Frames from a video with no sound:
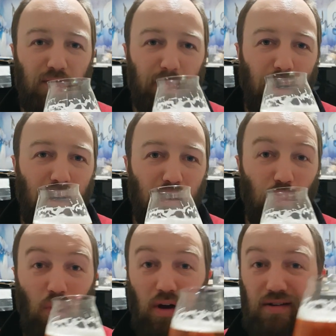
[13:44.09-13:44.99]
bar,
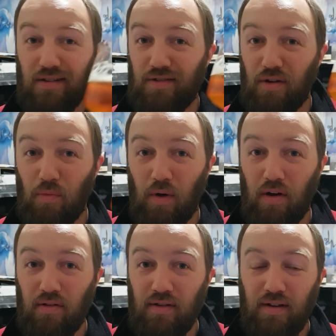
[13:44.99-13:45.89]
and why it did so
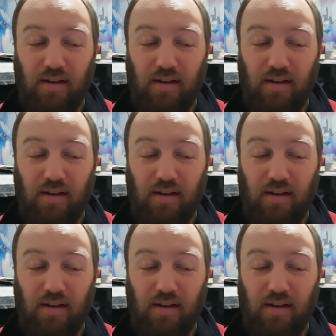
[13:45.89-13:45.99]
well